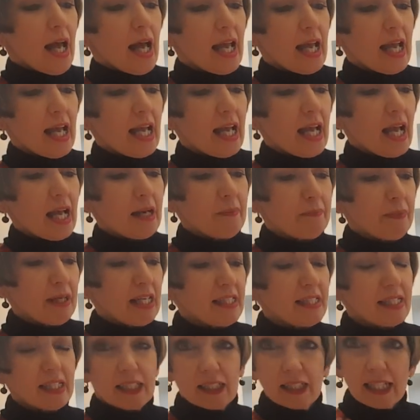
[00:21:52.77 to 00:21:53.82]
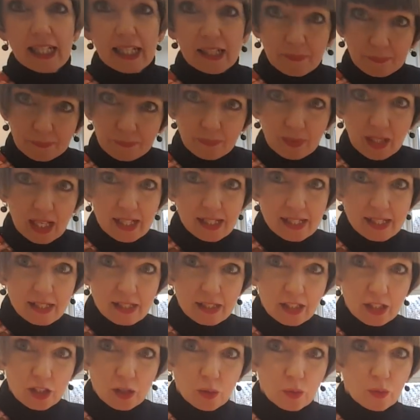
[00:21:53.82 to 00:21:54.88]
And basically,
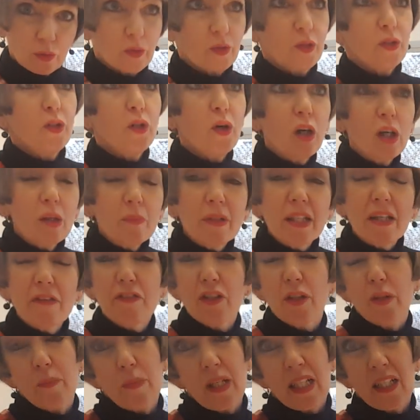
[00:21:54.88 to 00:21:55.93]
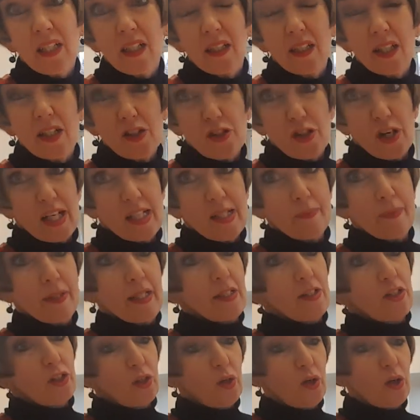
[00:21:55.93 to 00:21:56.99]
it's, you know, normally if you're making this recipe
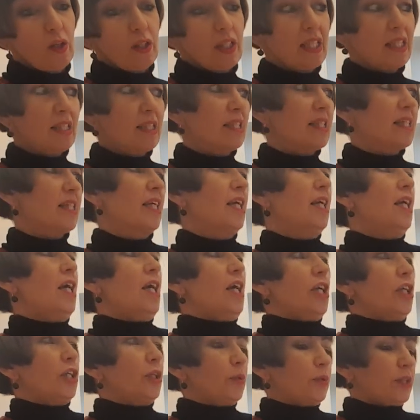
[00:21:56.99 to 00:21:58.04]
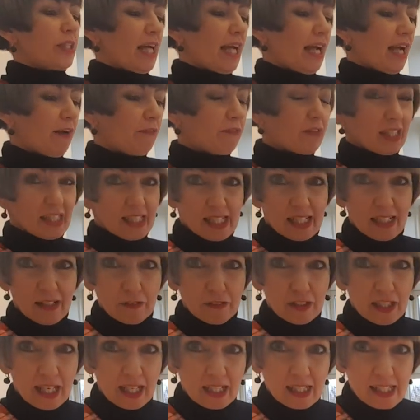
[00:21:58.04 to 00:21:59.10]
in Scotland, you would have the tin
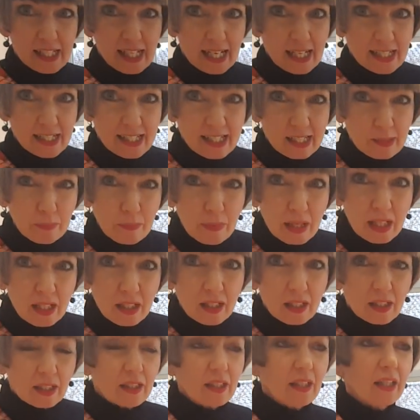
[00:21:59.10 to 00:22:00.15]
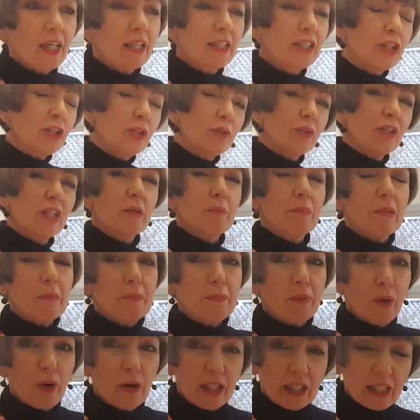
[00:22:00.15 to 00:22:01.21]
of condensed milk and, you know, you'd be
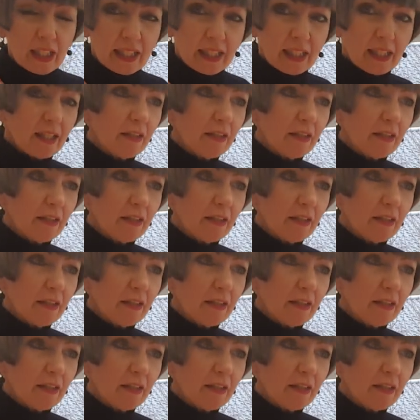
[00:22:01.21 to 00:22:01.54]
boiling